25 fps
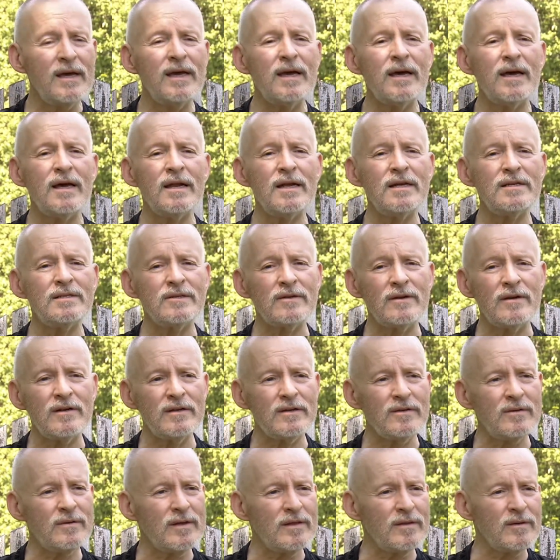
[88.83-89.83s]
And I
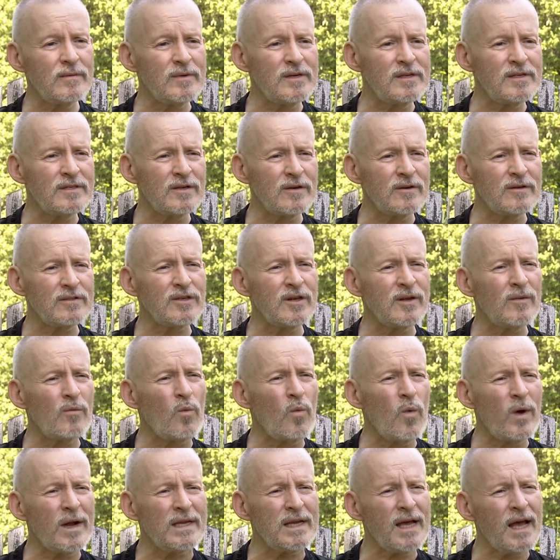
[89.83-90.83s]
started doing the research on
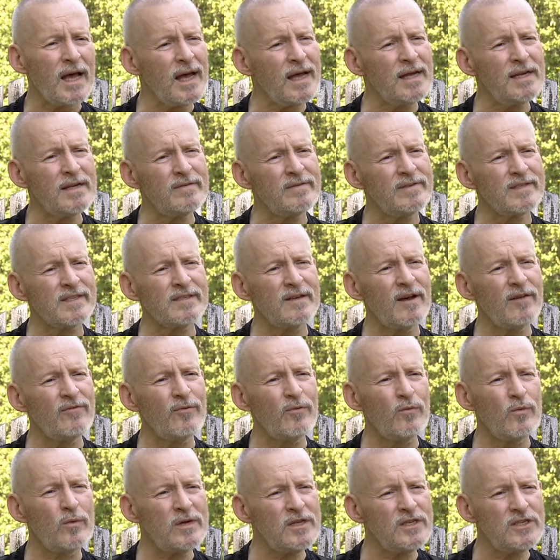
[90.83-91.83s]
what kind of stuff
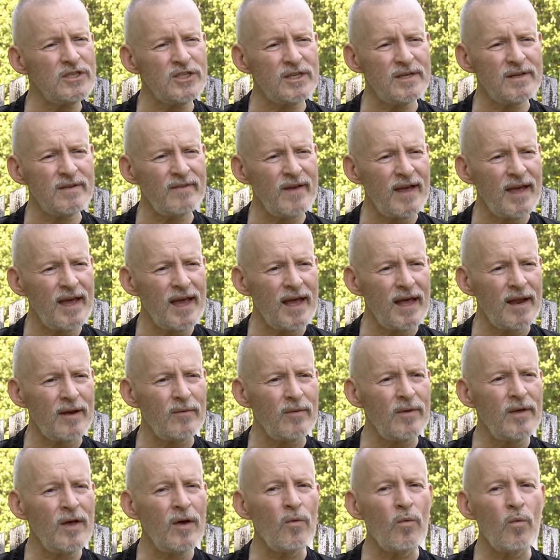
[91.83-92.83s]
would she have had,
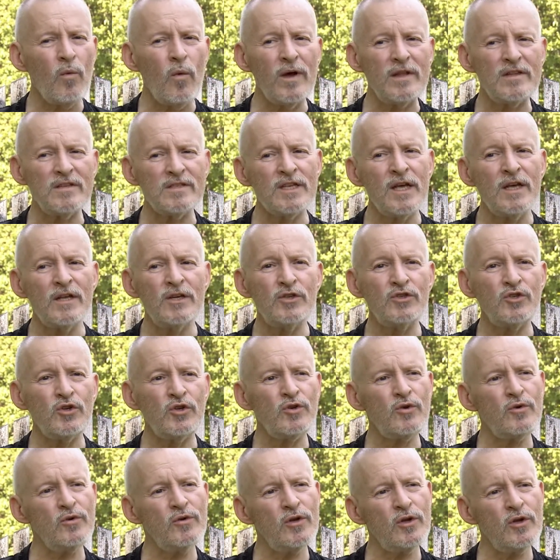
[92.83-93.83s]
what's
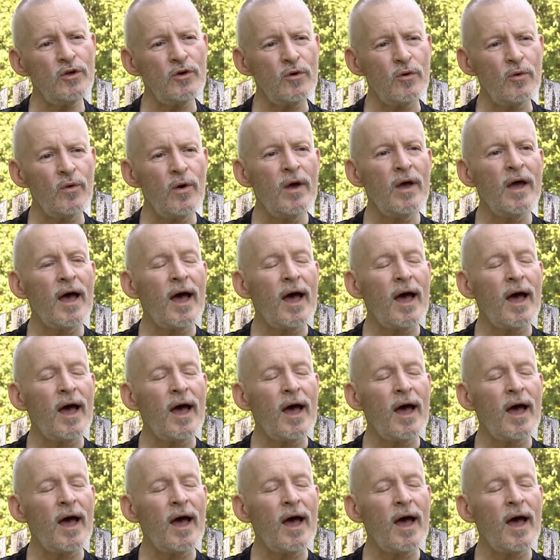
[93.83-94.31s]
too new.